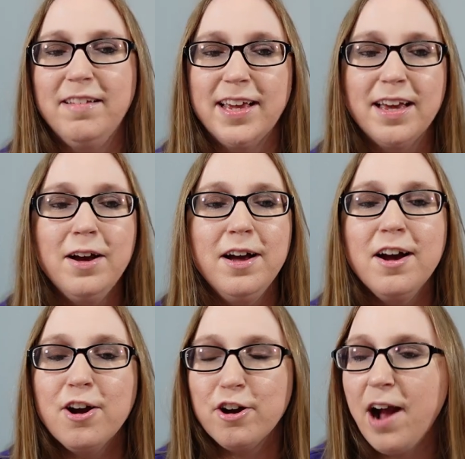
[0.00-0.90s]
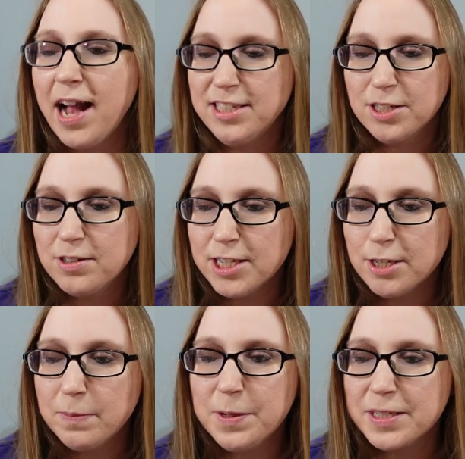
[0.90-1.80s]
Like her high school
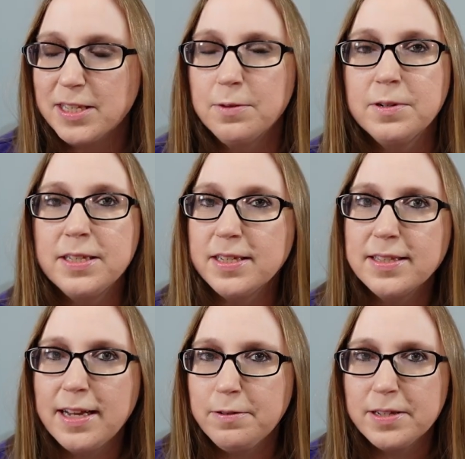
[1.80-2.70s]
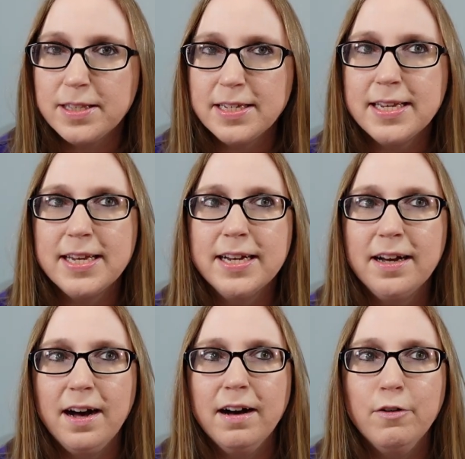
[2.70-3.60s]
yearbooks, there was things I was seeing
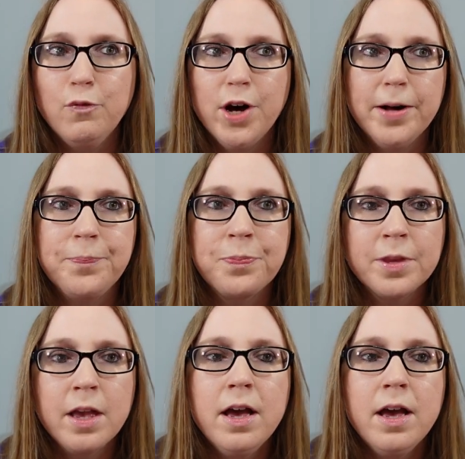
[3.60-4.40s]
of um,